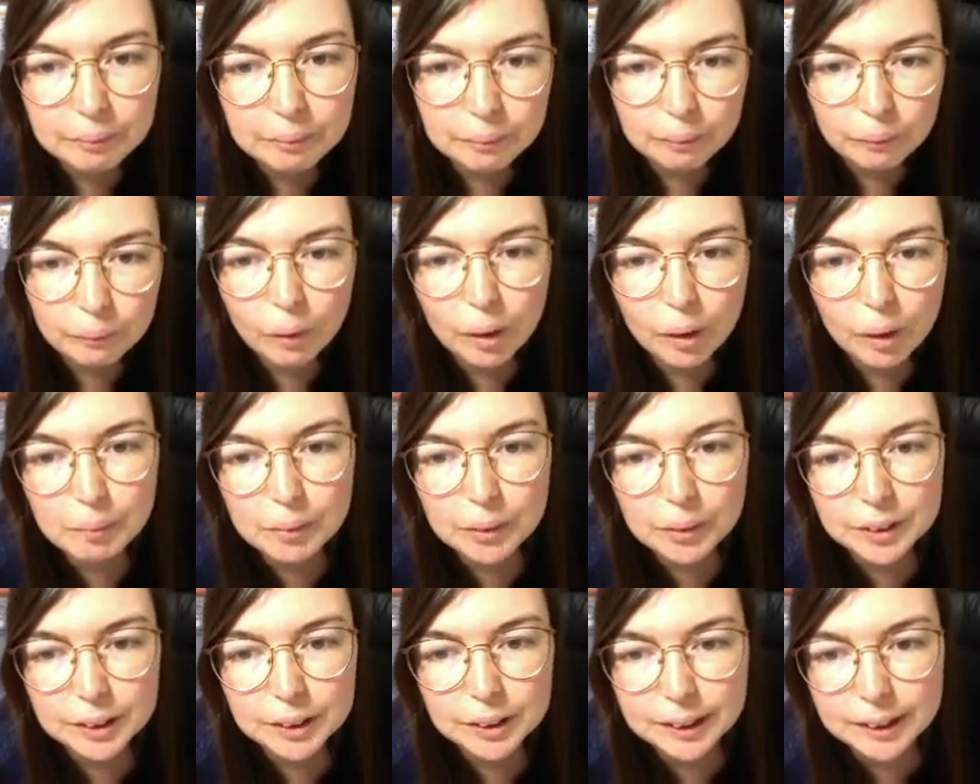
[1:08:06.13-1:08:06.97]
One
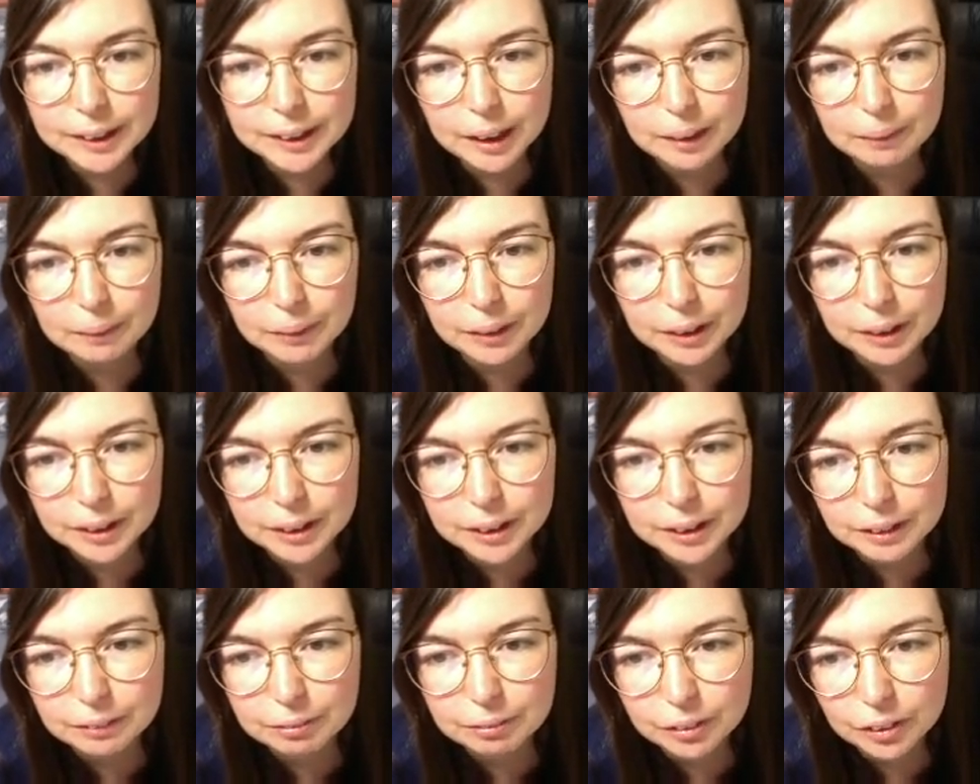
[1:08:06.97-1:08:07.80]
person said, because
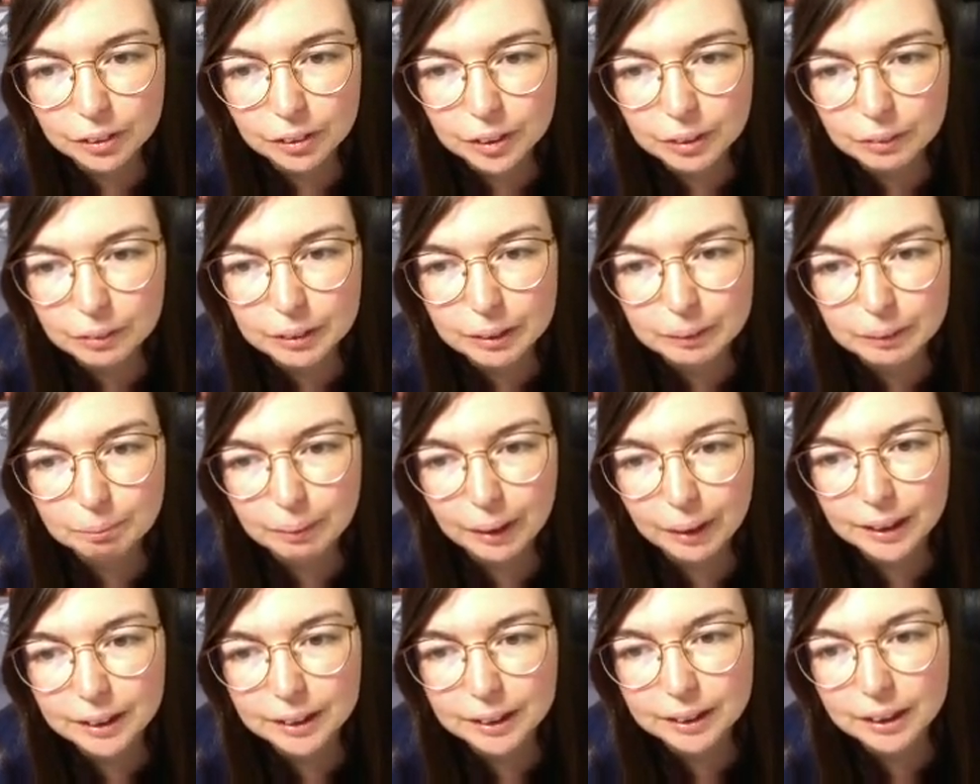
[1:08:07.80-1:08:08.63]
if you're using
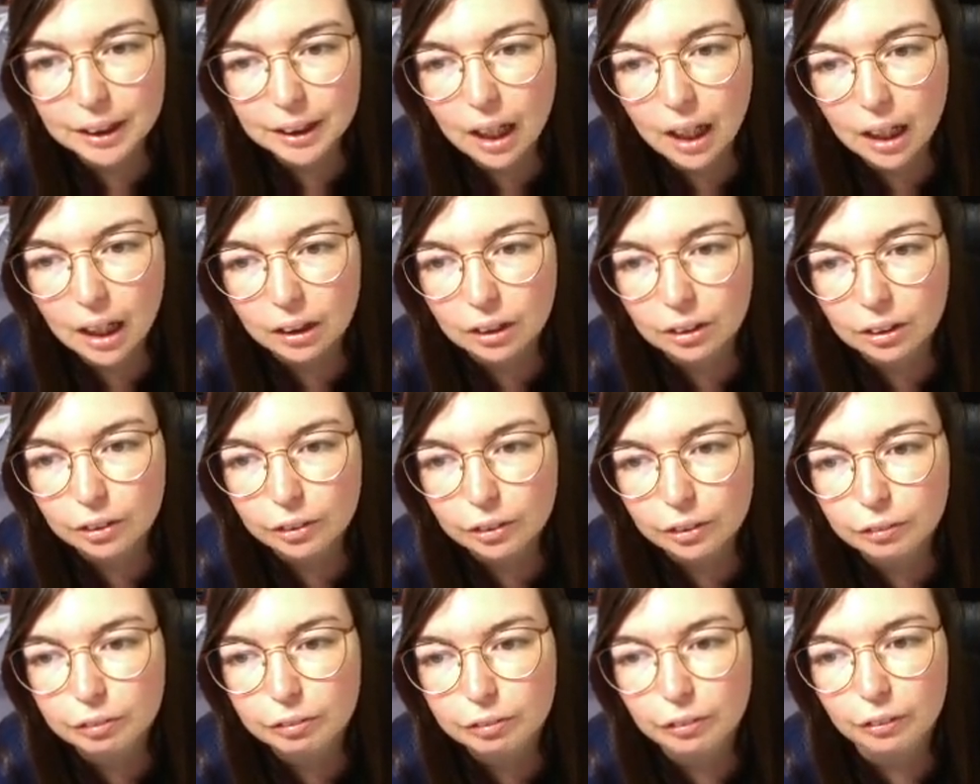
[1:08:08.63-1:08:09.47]
pasta
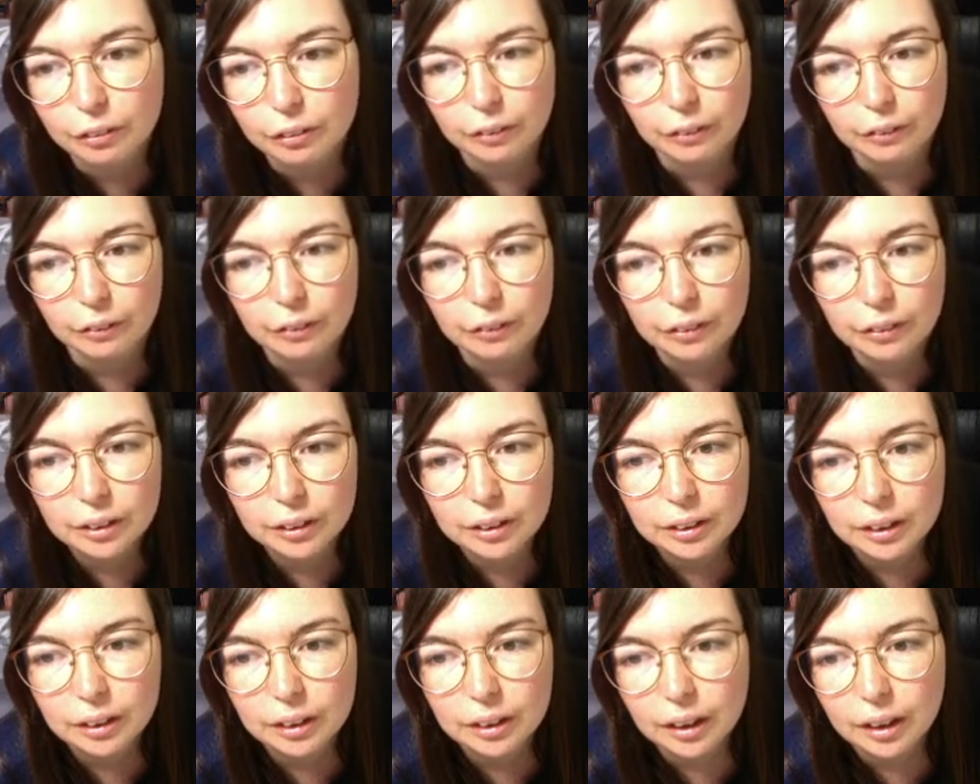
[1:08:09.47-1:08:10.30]
all'uovo,
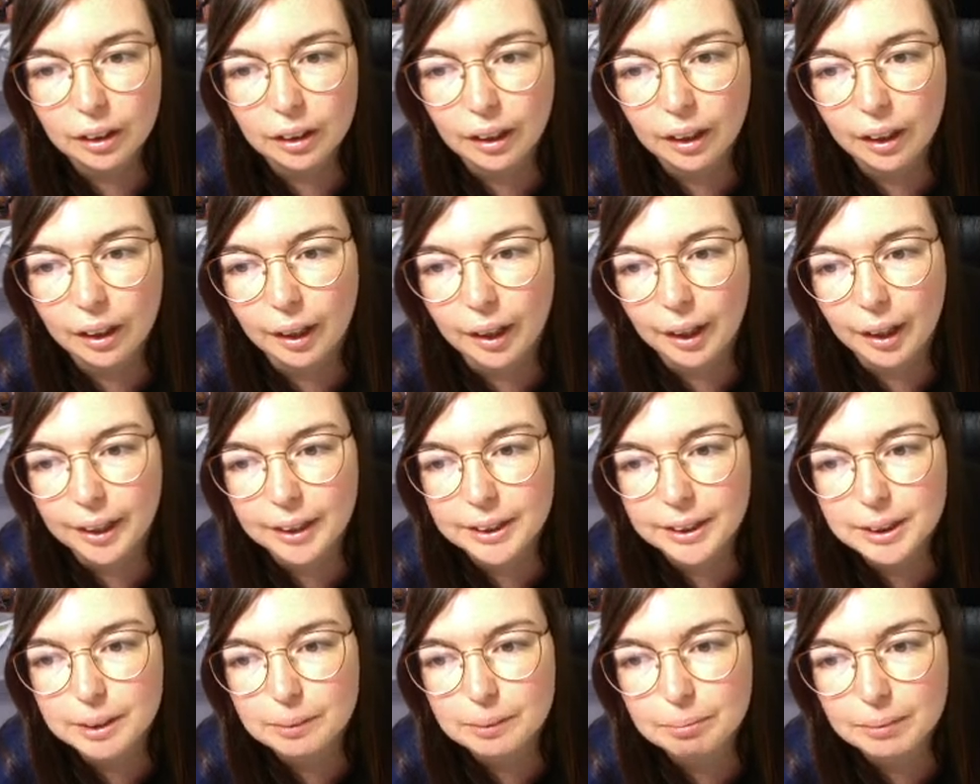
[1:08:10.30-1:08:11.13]

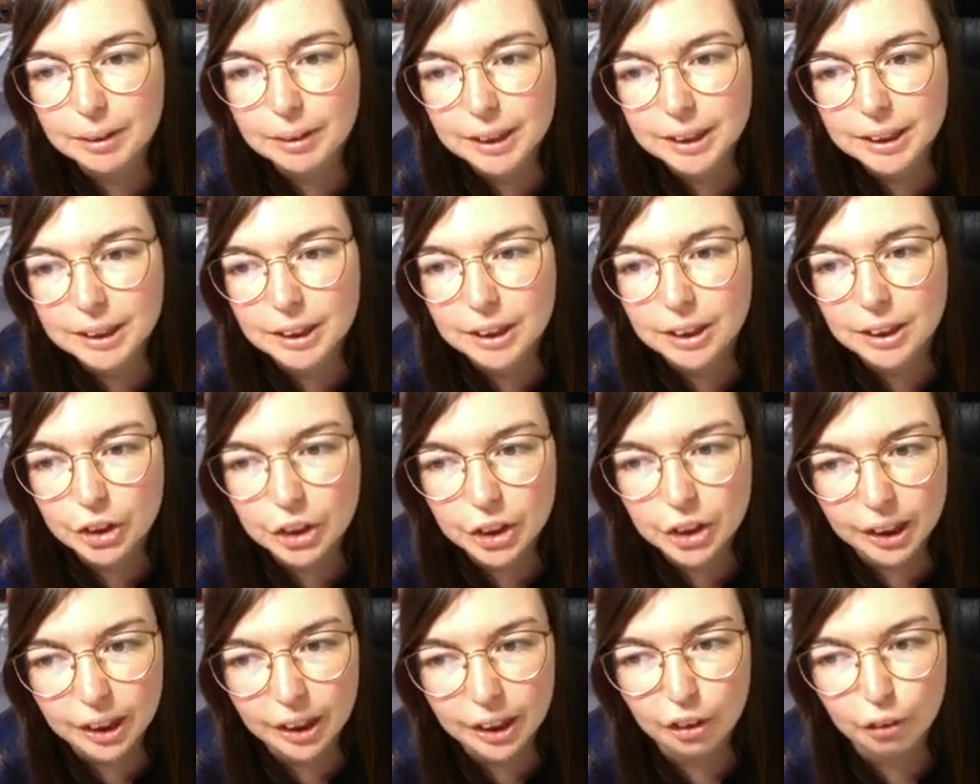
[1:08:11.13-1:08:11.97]
it's mixing
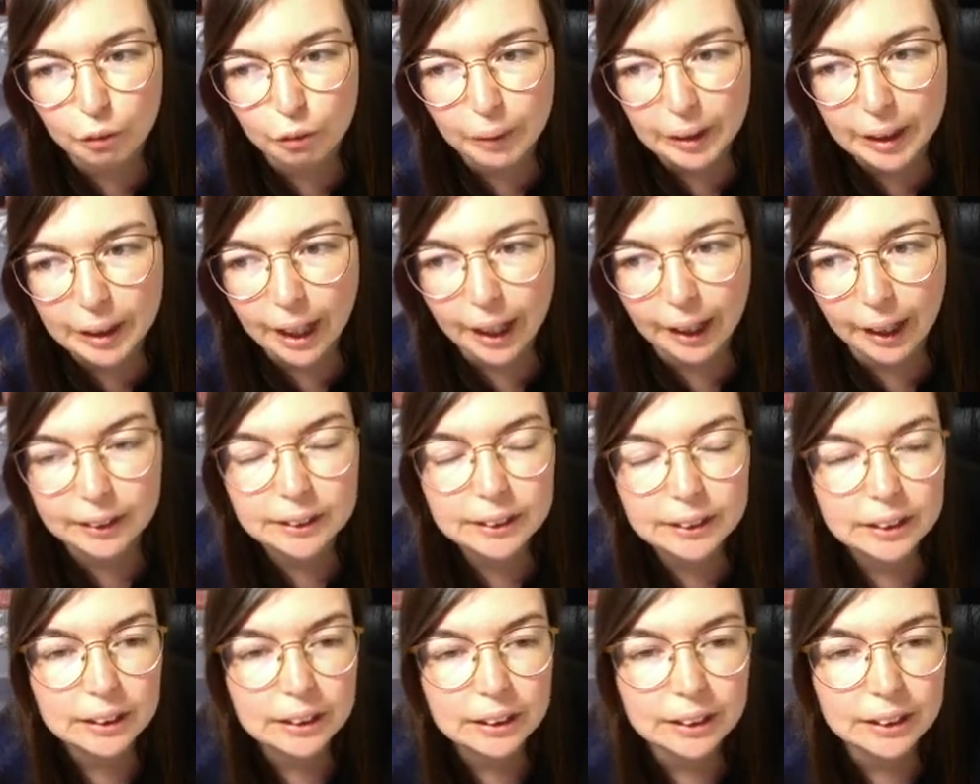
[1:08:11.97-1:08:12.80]
chicken with
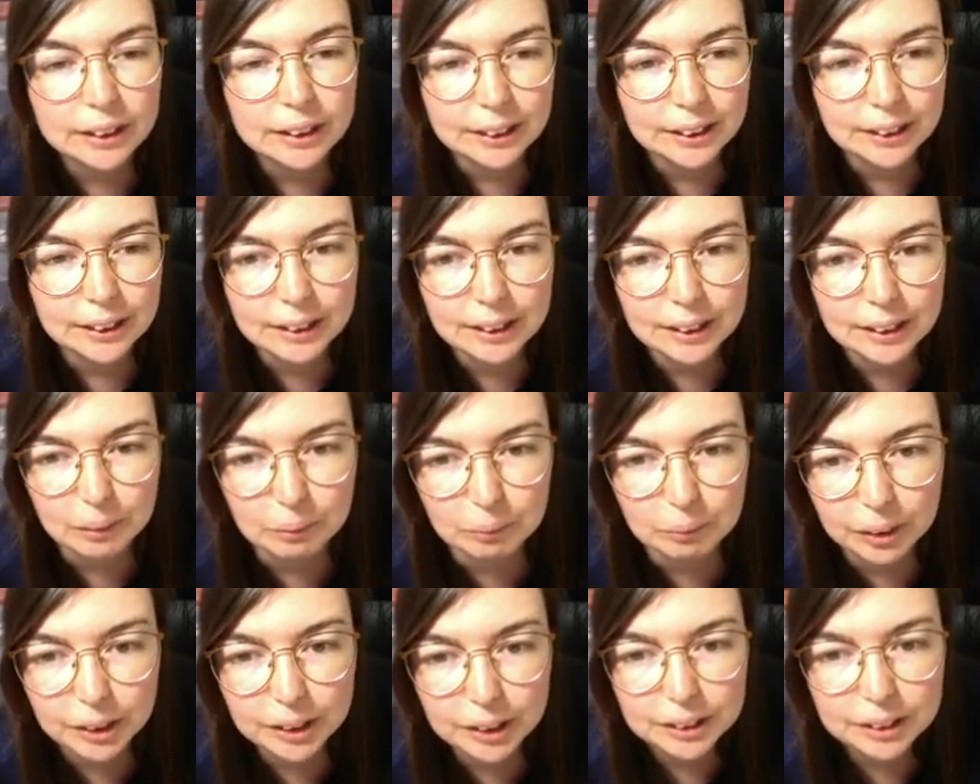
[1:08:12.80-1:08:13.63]
eggs, it doesn't seem
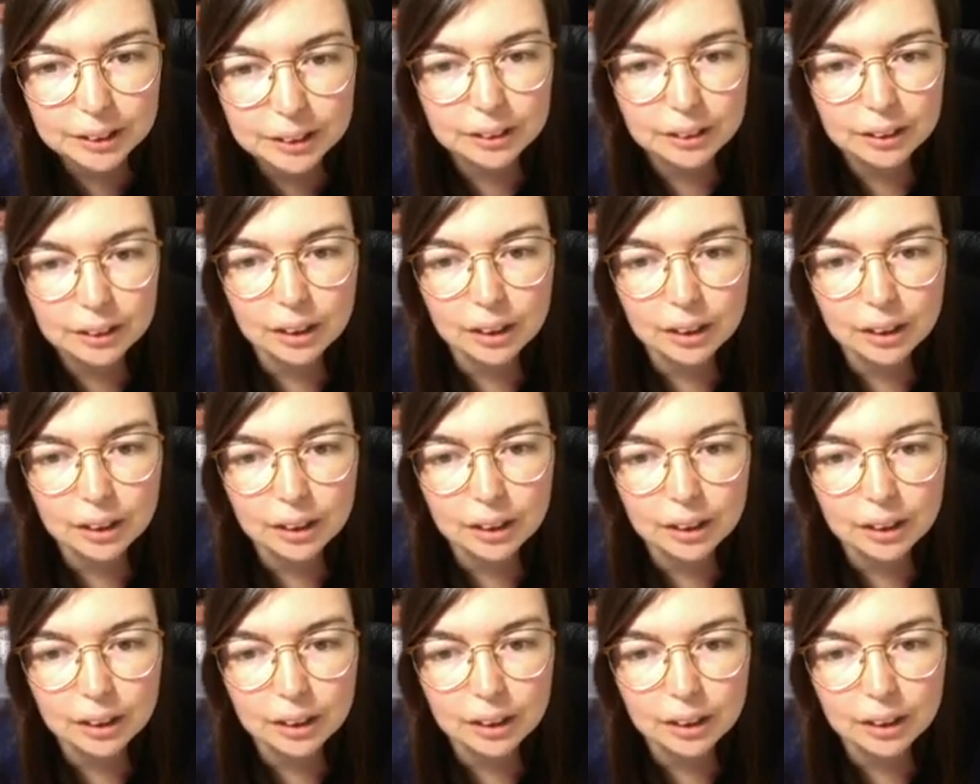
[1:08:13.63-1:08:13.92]
right.